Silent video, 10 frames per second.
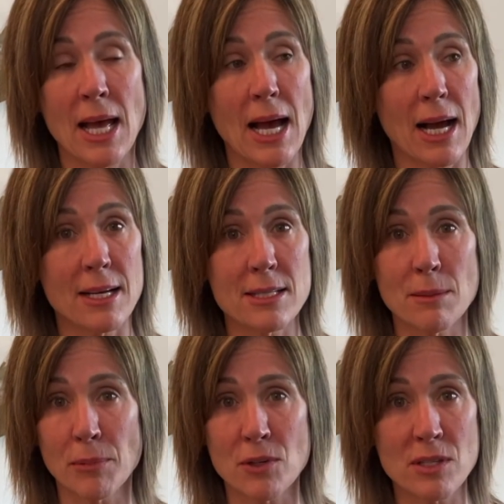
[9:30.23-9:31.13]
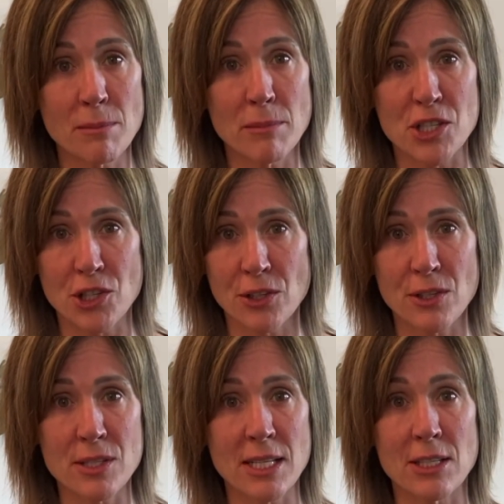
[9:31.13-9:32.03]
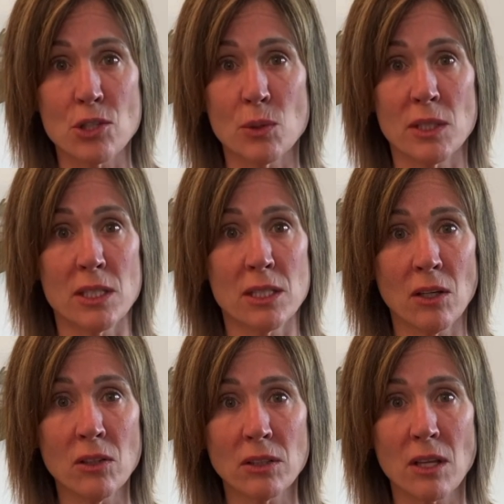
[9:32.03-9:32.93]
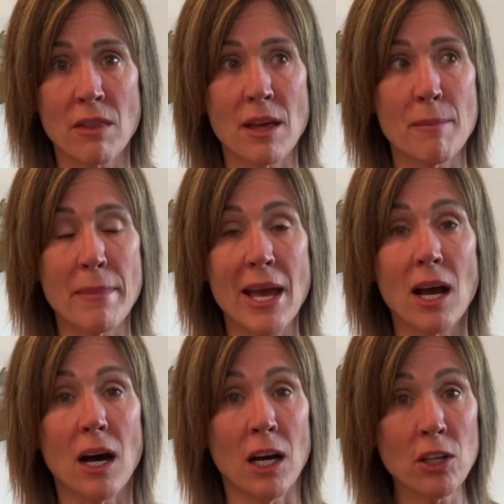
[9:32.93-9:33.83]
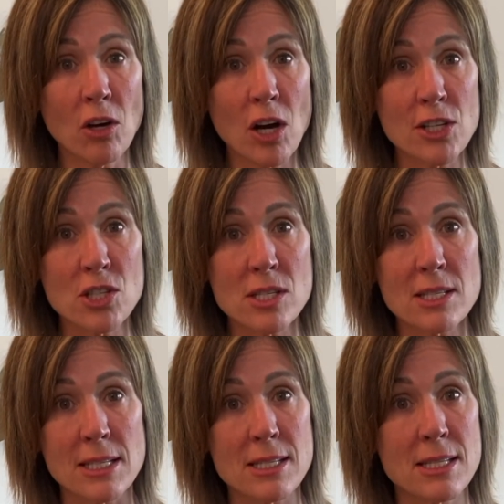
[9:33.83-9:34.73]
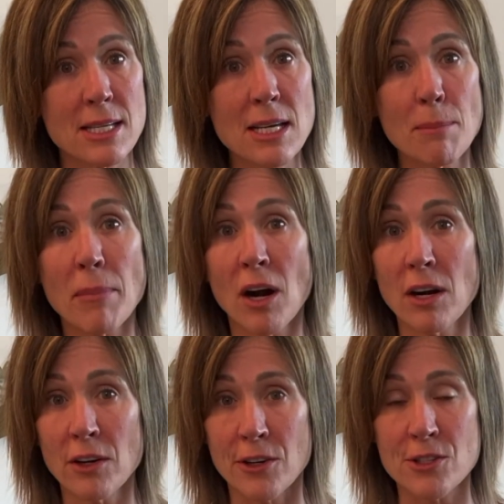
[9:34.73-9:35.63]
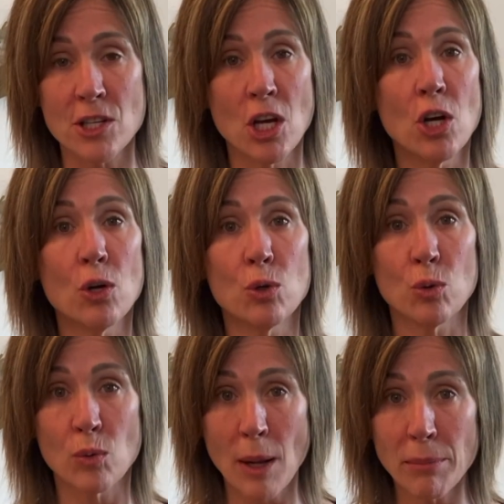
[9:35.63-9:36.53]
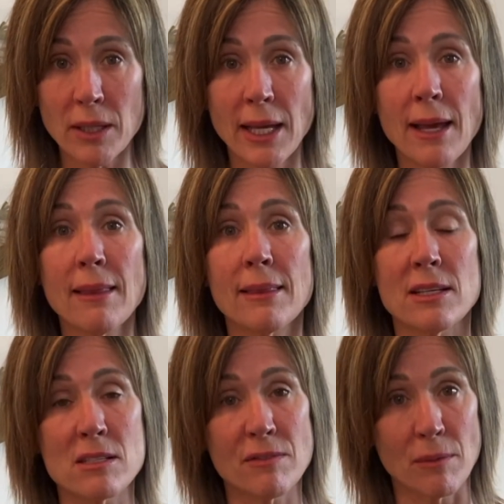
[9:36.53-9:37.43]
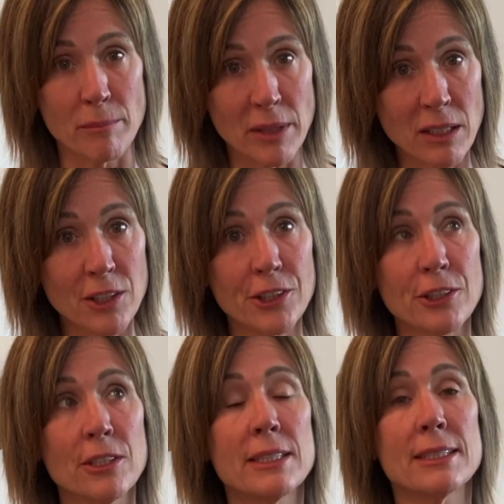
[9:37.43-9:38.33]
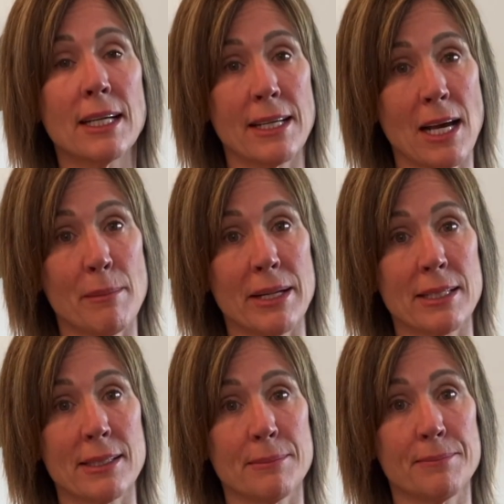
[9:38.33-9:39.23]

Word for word: As the person matures into an adult, they may unconsciously seek partners who replicate these familiar dynamics